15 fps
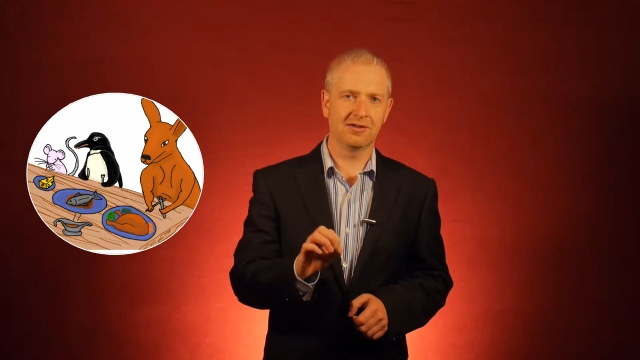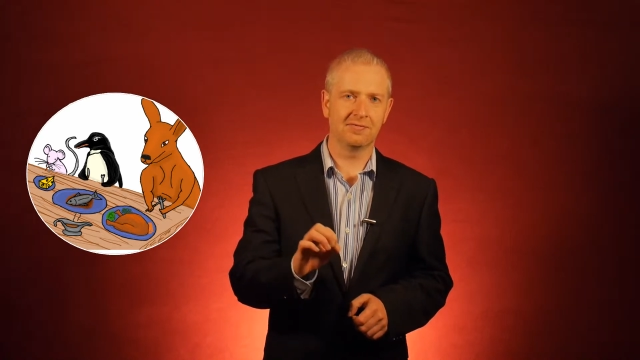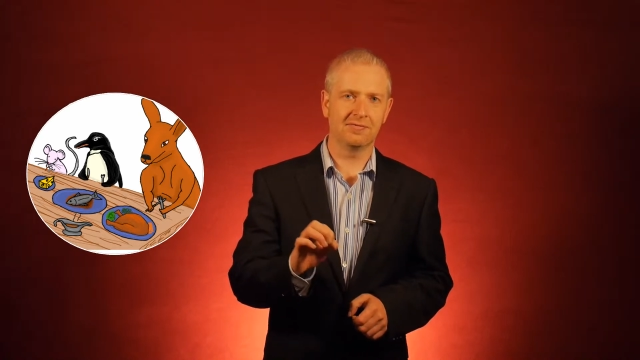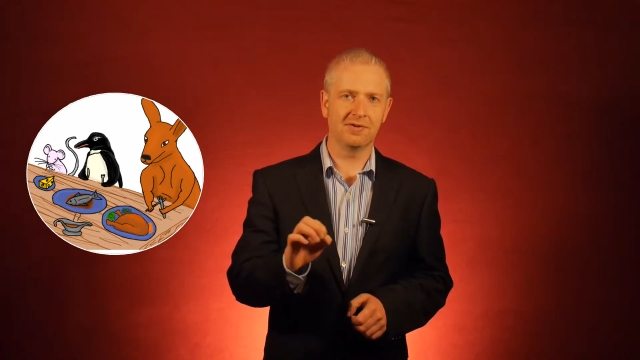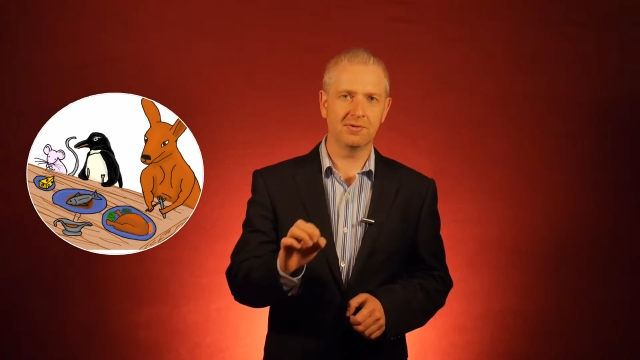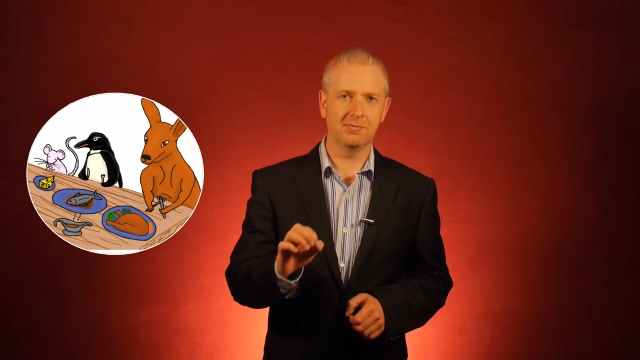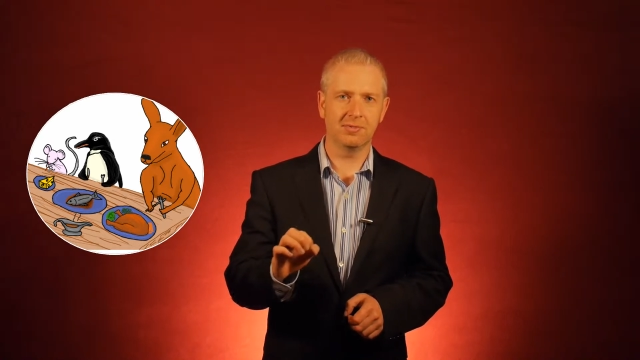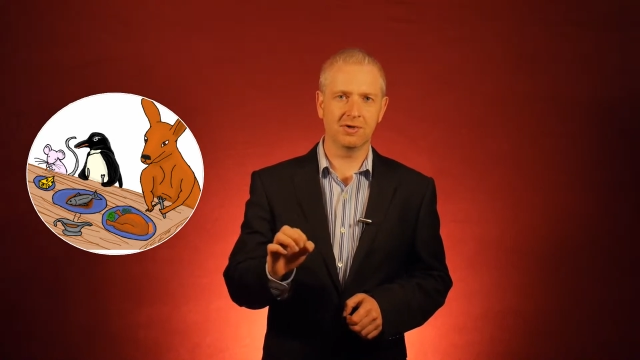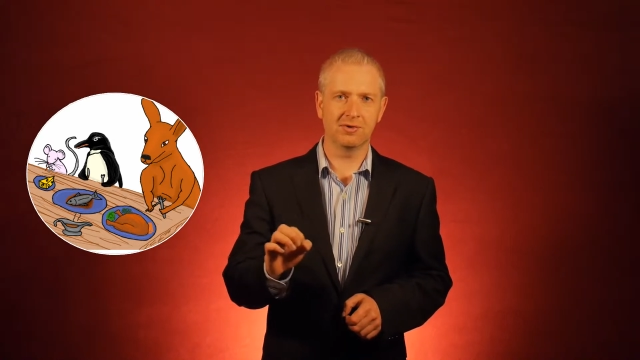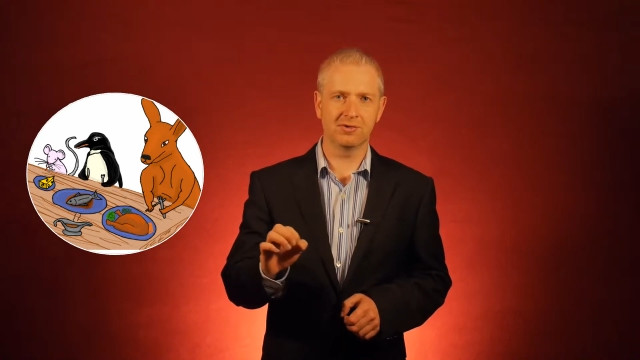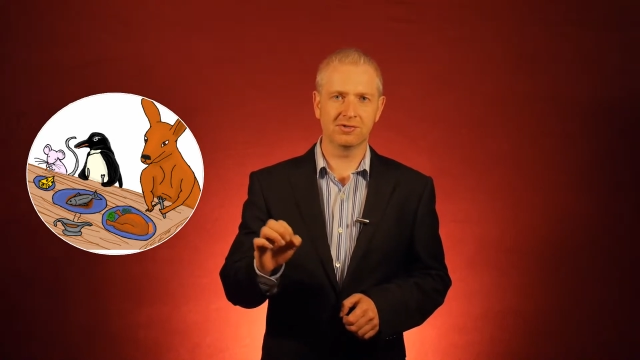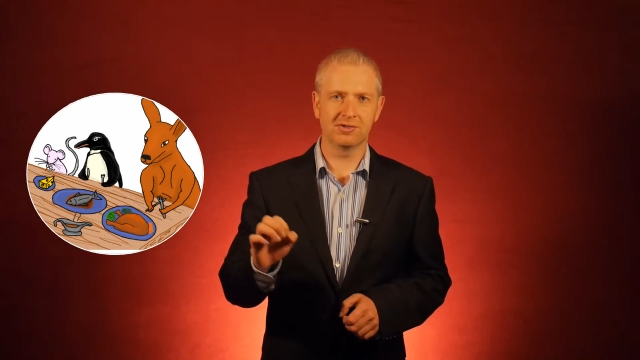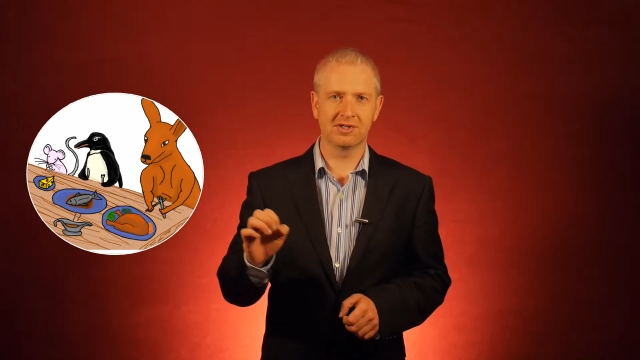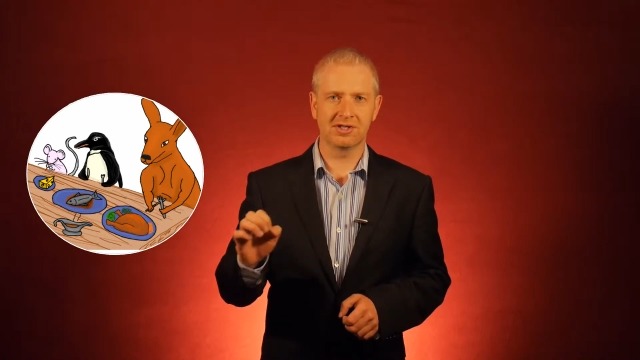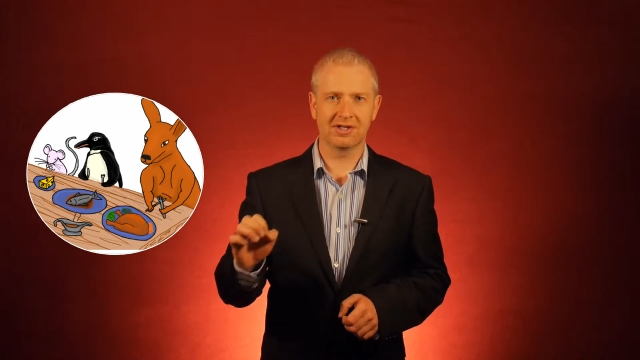Every
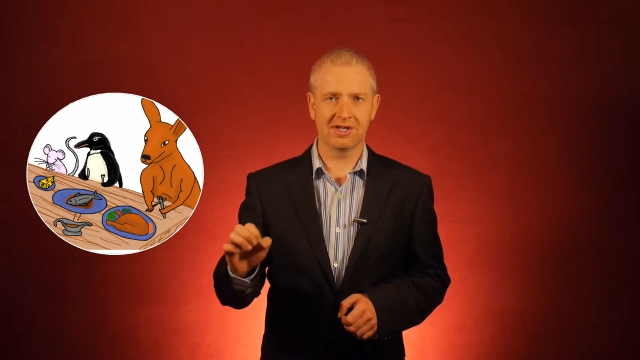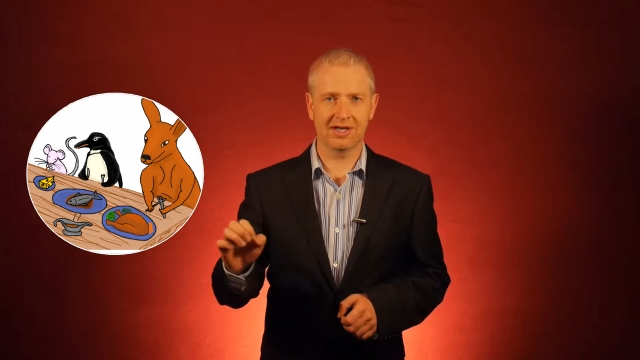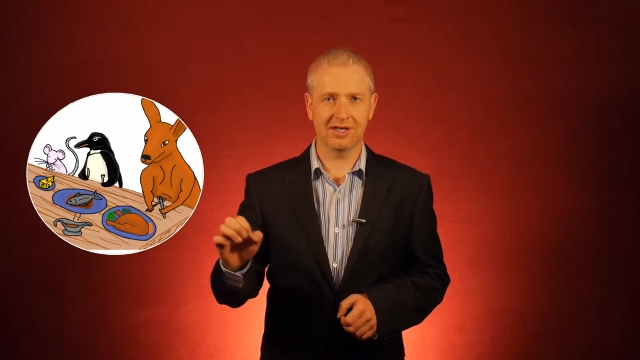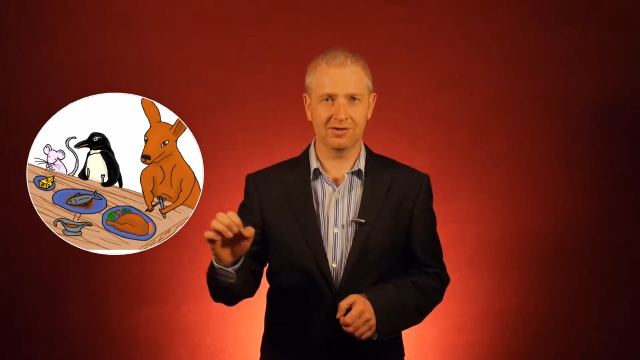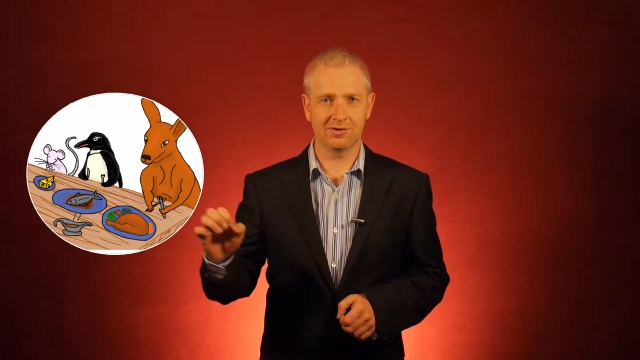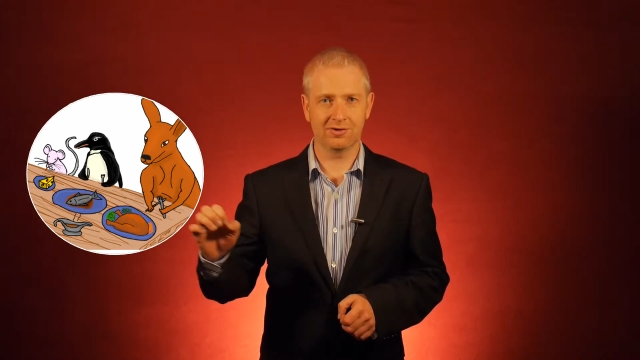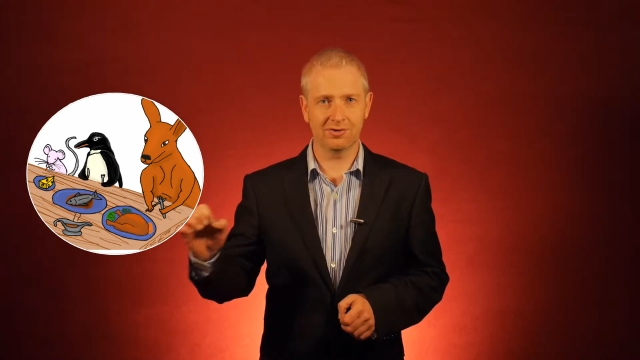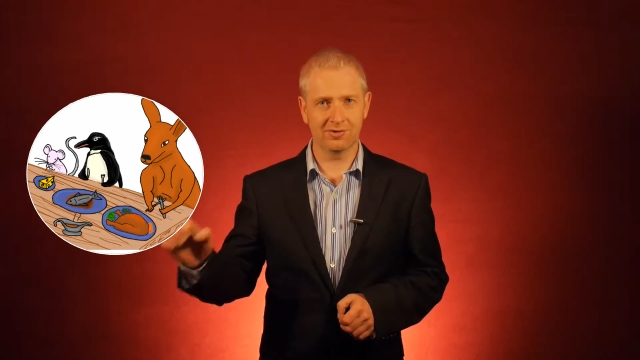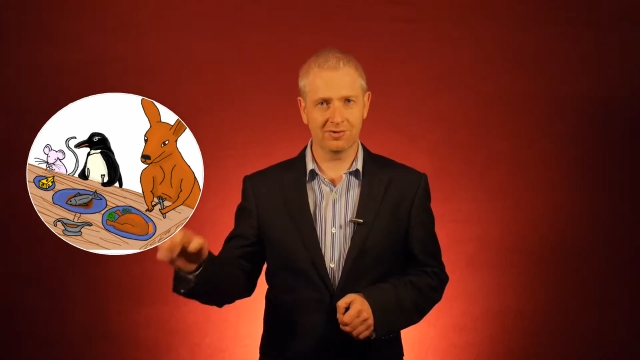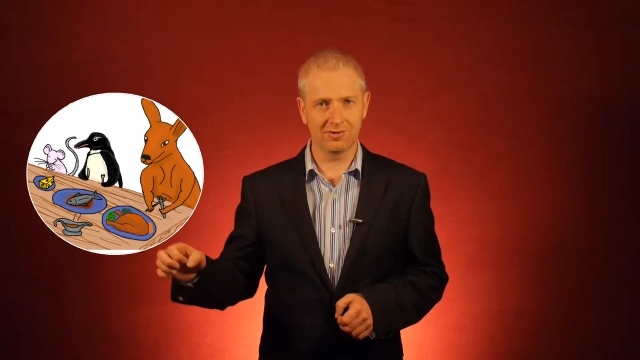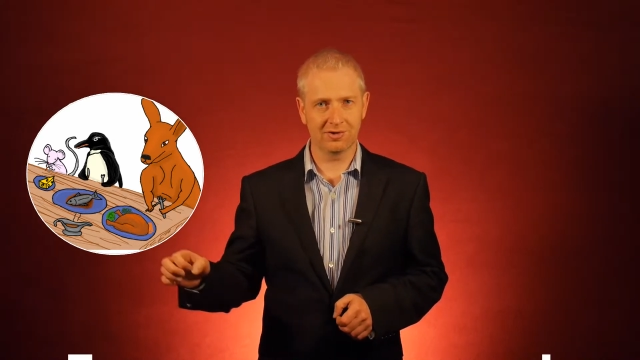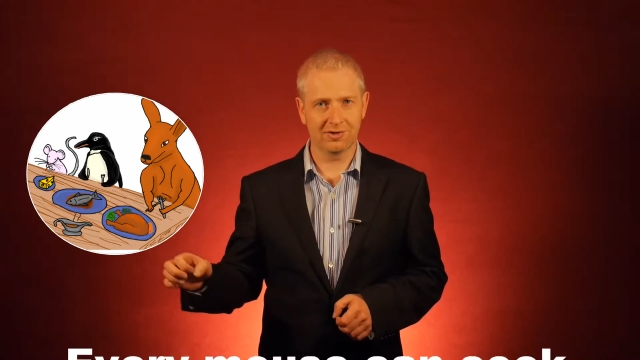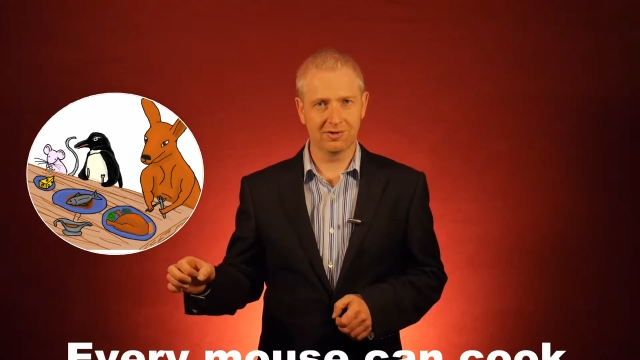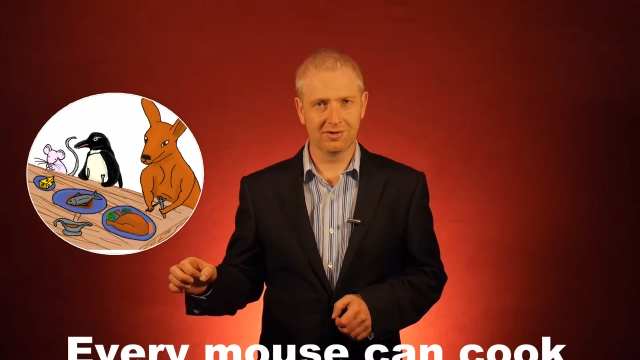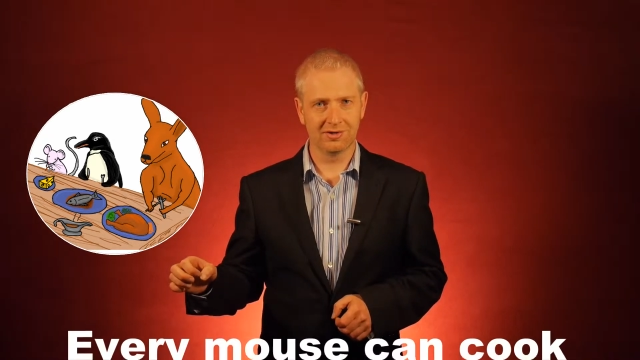mouse can
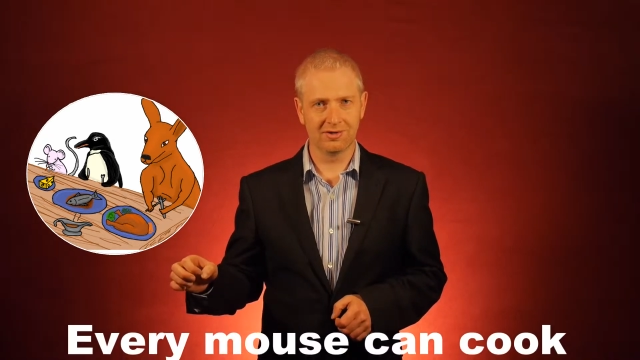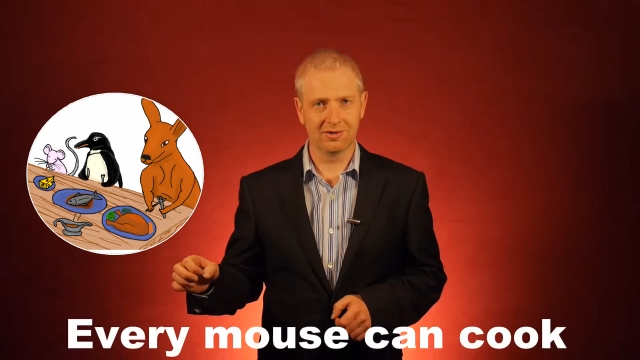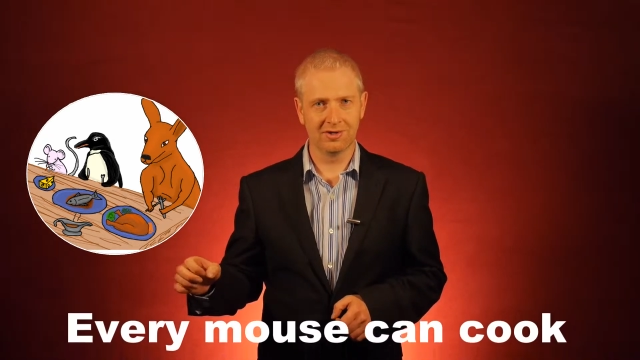cook